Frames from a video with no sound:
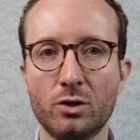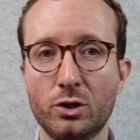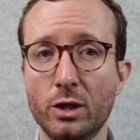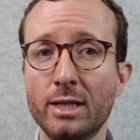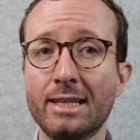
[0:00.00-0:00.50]

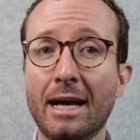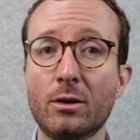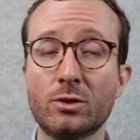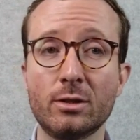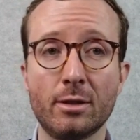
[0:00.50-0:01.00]
Turning now
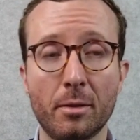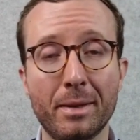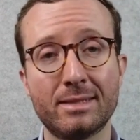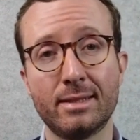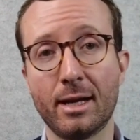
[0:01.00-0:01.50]
to the
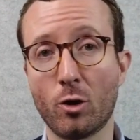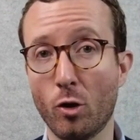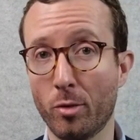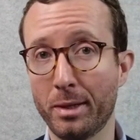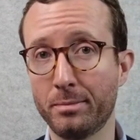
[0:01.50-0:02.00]
domestic
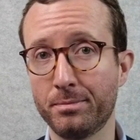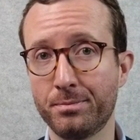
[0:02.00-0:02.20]
economy.